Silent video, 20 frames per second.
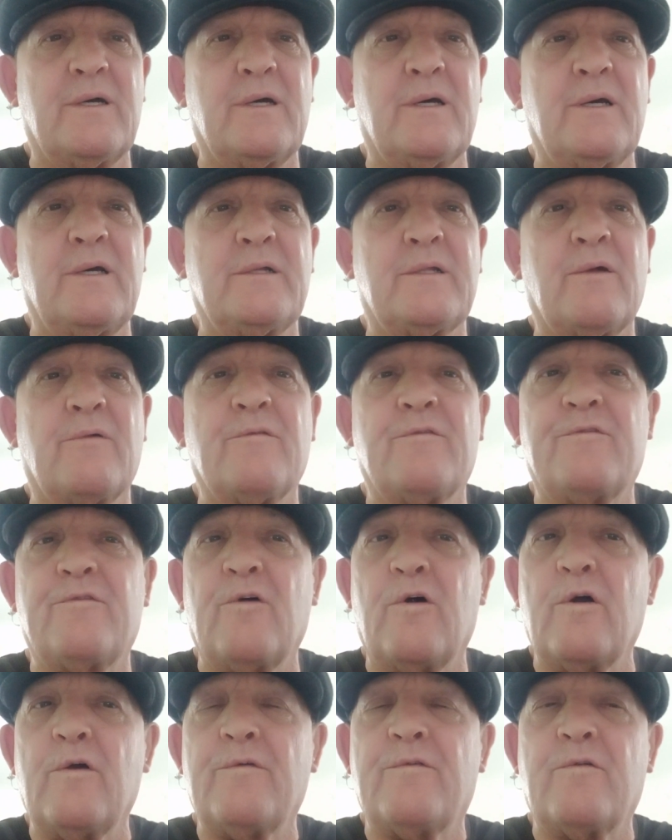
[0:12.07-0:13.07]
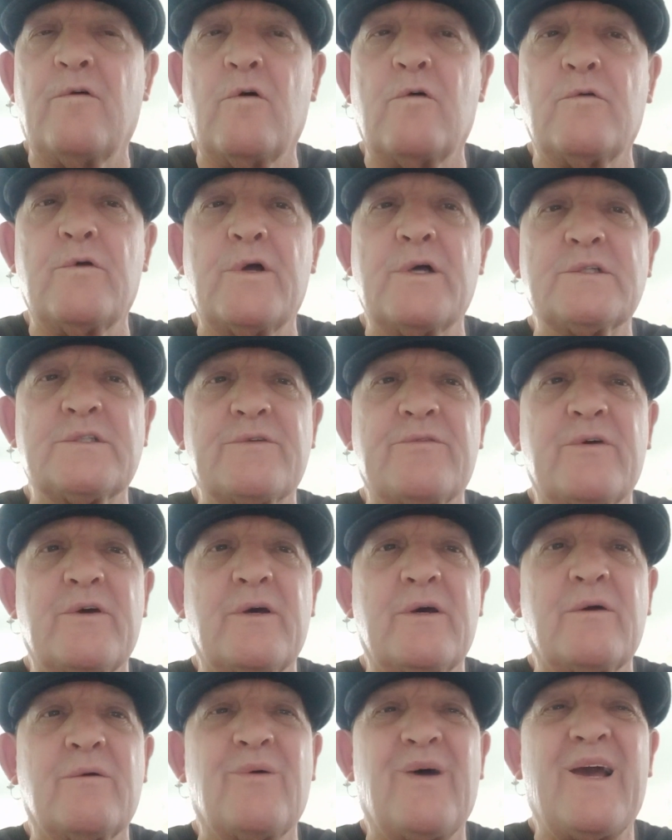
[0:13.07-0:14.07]
He done 34 years of
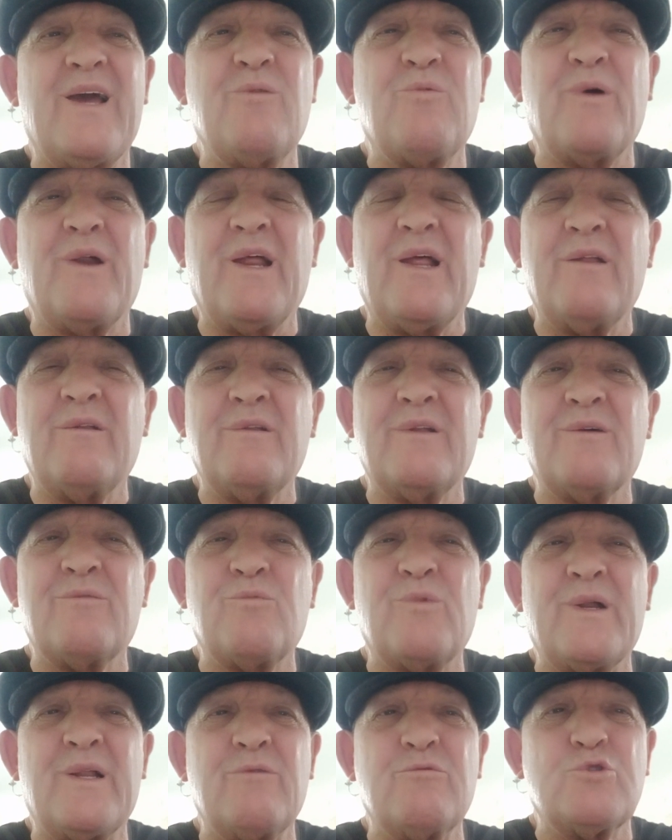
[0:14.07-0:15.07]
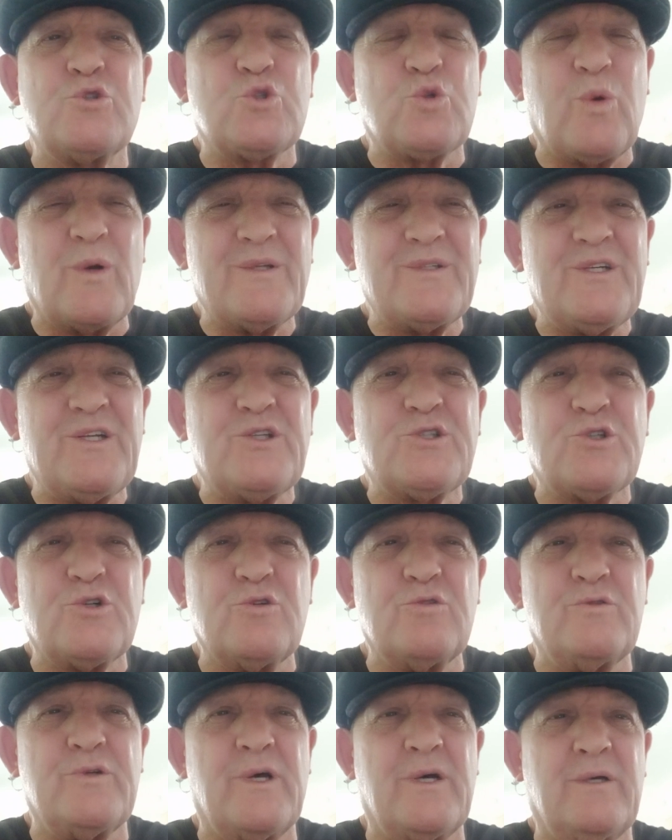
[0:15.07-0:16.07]
it. He went in when he was
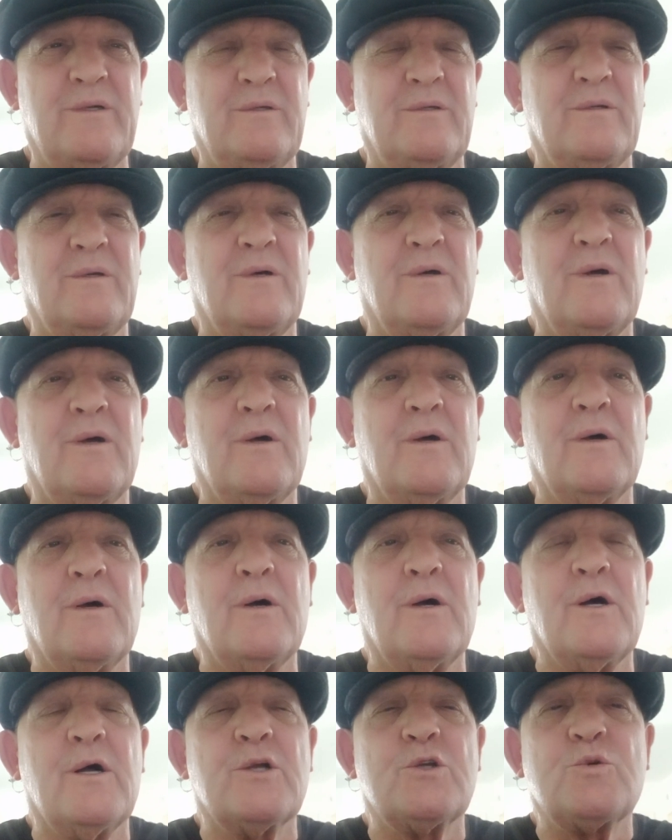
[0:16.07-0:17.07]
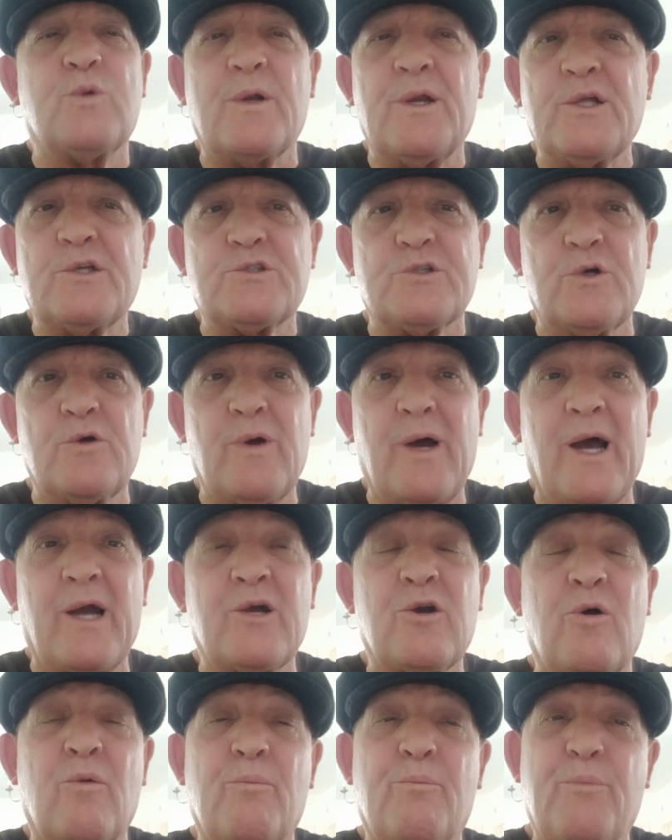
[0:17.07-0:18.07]
22, yeah? 22
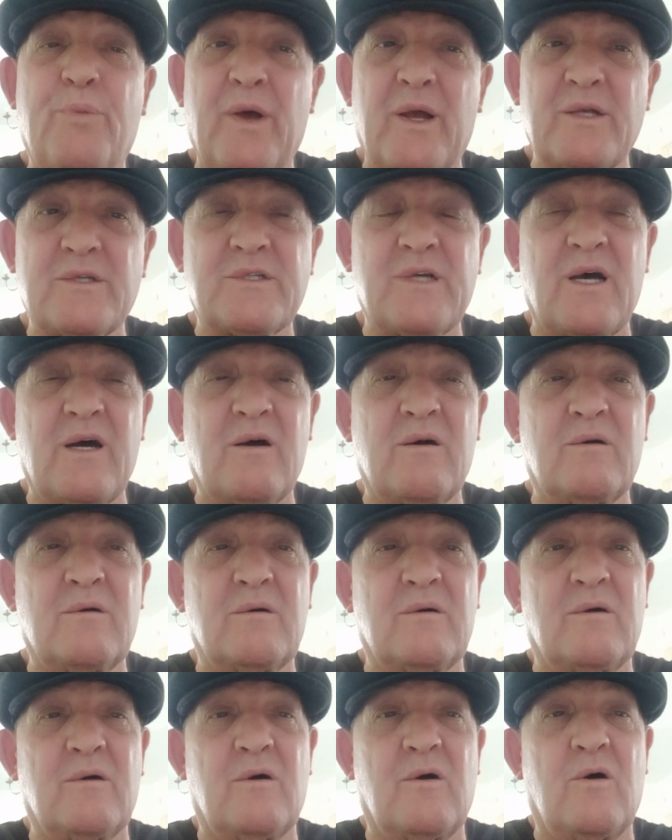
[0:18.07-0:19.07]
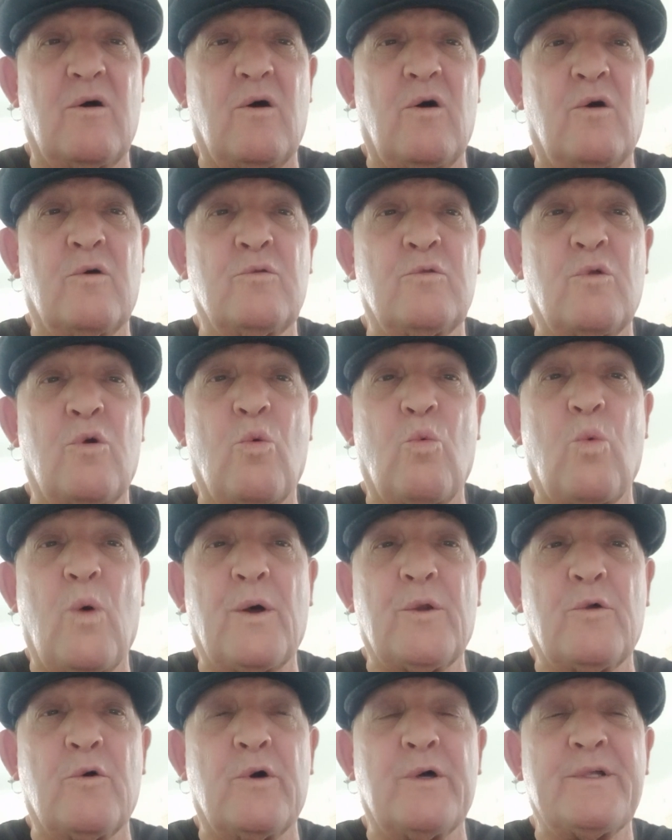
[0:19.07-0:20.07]
and got picked out on
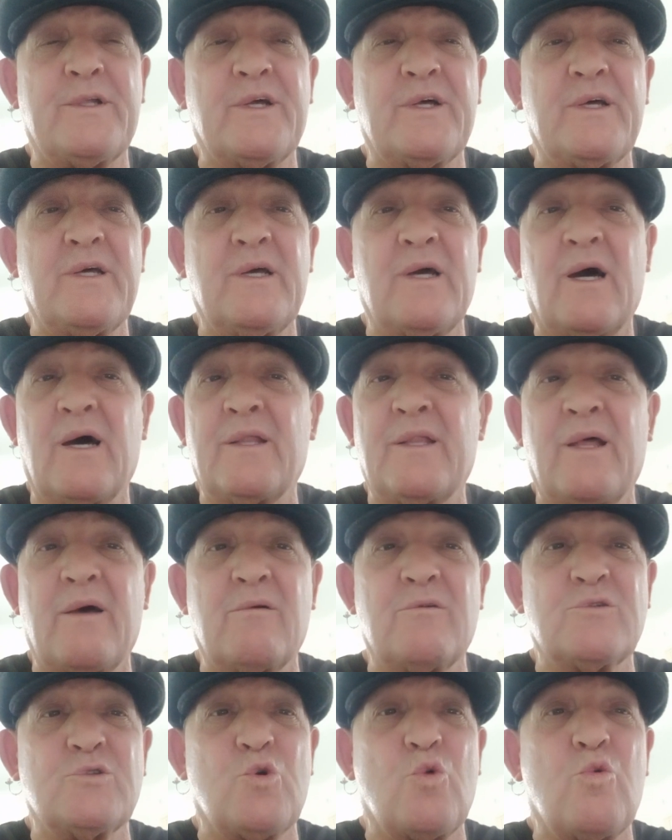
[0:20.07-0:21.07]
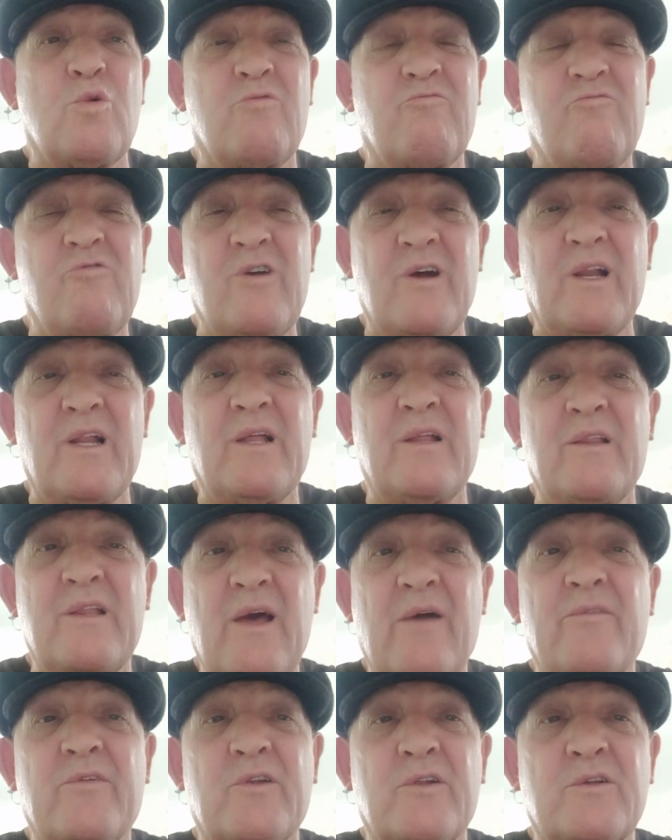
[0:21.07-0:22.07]
one ID and that was all really
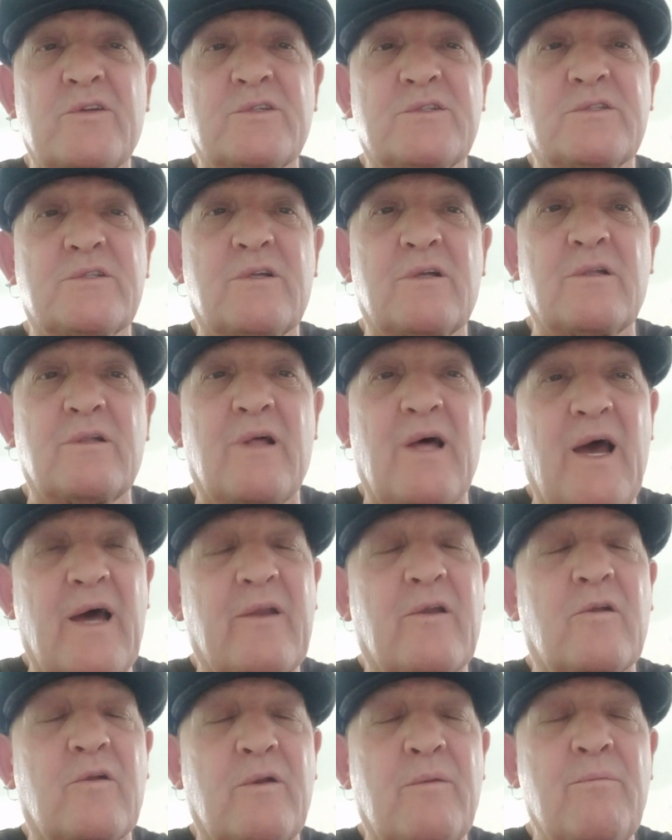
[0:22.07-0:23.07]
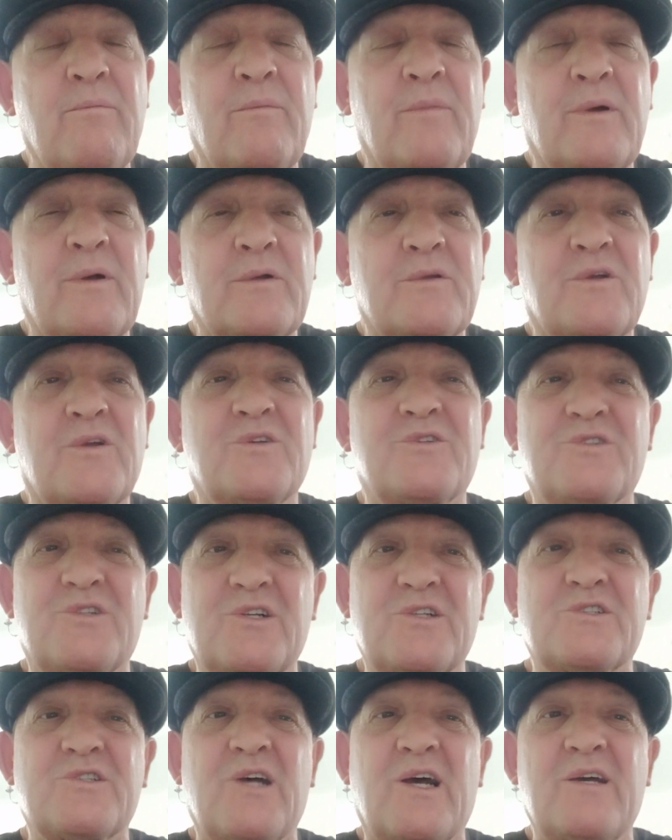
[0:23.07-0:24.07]
the evidence that they had on him to,
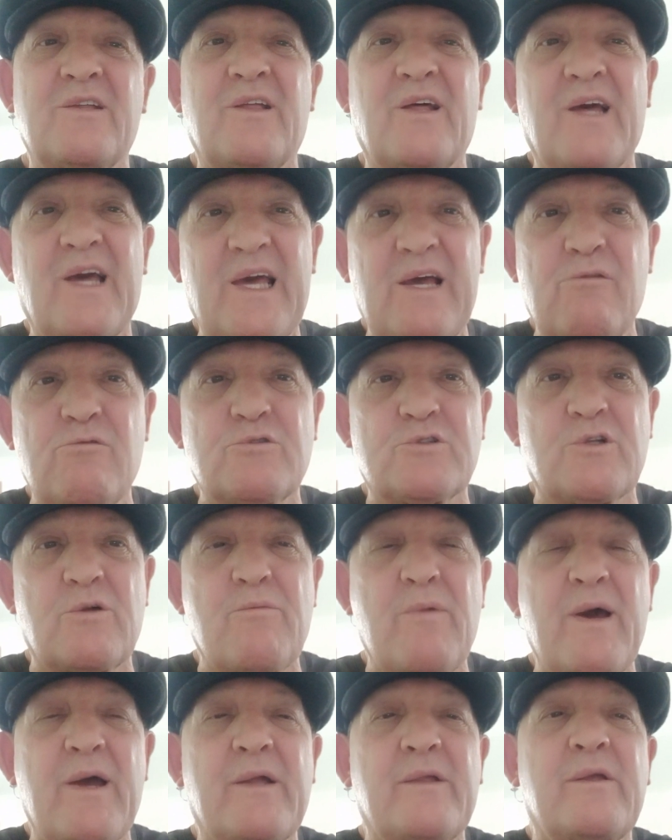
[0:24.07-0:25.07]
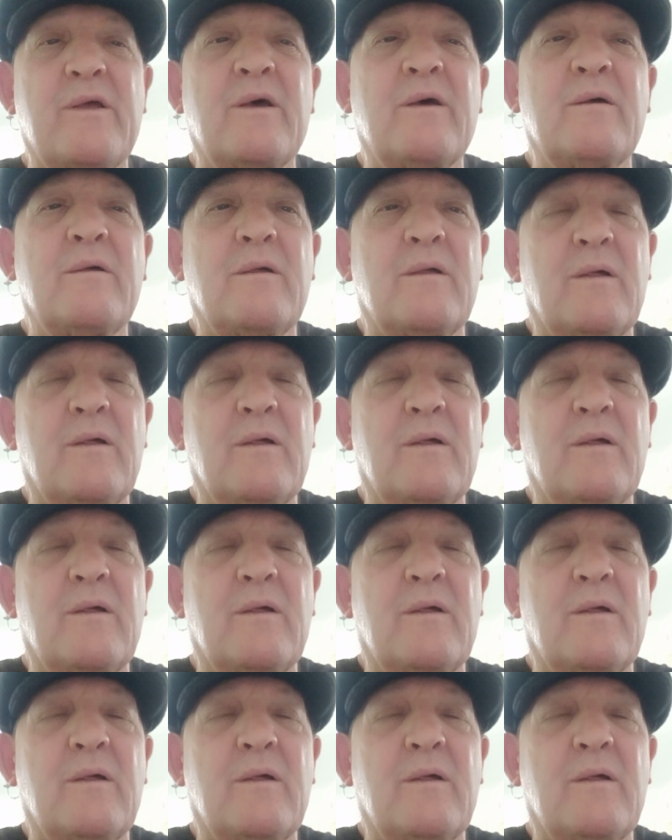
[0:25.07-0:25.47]
to say that he was the man, yeah?